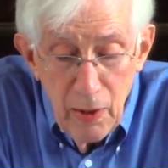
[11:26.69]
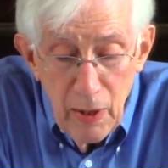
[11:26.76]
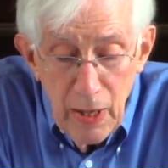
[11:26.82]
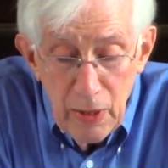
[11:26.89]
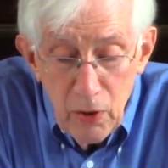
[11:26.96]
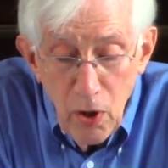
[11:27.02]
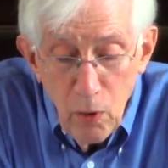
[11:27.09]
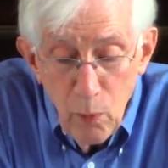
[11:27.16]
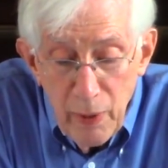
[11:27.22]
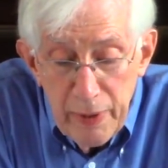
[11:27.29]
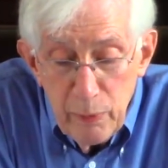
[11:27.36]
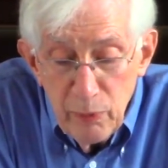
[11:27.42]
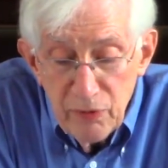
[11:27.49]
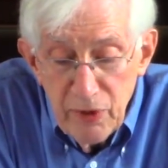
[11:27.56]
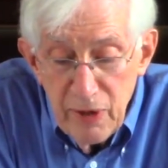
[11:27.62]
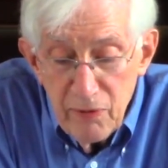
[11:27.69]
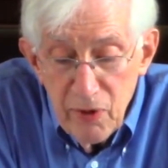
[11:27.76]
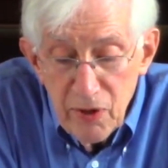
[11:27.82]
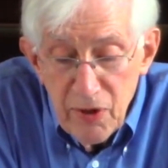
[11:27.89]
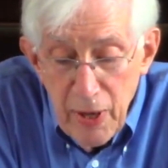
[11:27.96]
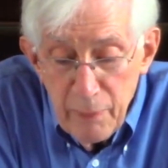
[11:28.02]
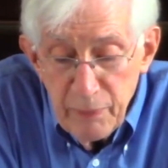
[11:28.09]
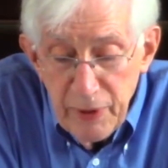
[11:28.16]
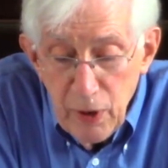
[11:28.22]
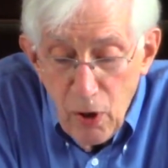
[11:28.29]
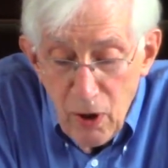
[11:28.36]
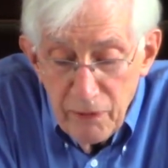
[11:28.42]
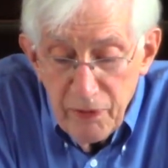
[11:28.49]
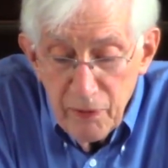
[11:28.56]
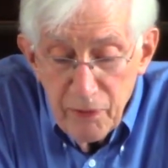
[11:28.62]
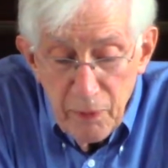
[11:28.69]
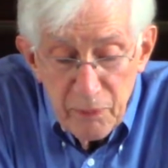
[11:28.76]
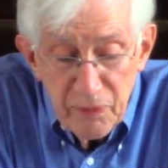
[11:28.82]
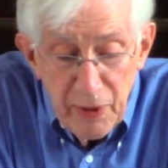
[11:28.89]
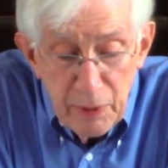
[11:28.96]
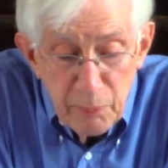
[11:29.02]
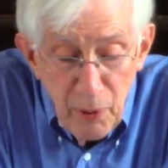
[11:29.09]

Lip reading: and when he was given a tempting offer from St.